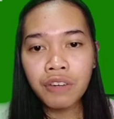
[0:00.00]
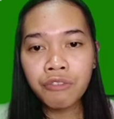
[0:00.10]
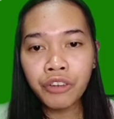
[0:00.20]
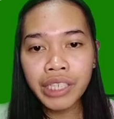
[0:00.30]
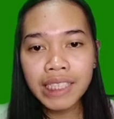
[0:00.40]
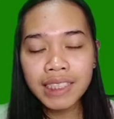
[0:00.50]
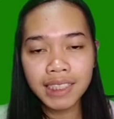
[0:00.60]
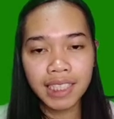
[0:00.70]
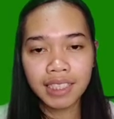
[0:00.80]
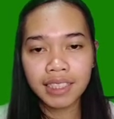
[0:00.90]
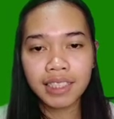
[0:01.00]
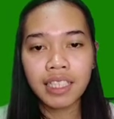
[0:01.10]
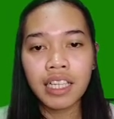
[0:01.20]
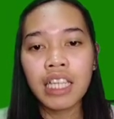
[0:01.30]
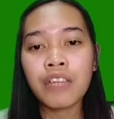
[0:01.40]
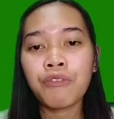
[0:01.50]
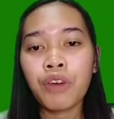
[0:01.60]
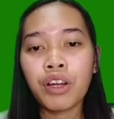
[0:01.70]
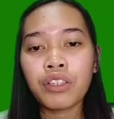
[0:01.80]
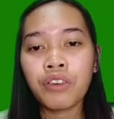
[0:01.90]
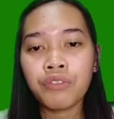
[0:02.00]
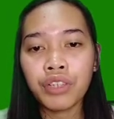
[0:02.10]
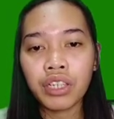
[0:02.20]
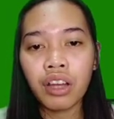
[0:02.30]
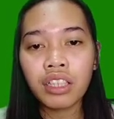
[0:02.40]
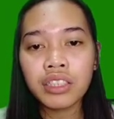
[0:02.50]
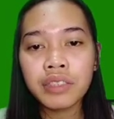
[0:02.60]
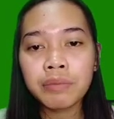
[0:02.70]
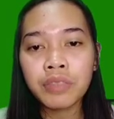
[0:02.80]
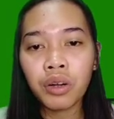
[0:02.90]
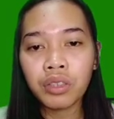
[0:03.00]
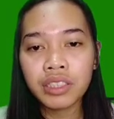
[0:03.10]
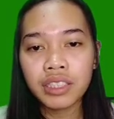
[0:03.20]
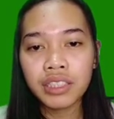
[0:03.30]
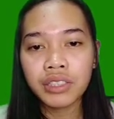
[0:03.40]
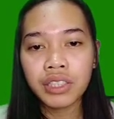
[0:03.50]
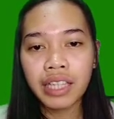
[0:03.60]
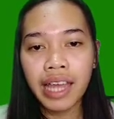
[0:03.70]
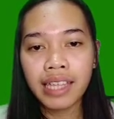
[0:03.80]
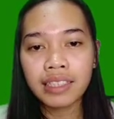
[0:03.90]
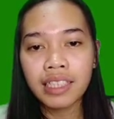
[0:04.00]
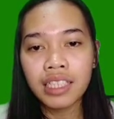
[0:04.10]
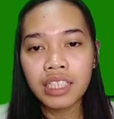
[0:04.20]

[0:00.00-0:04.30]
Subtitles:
For instance, if one of your long-term goals is to land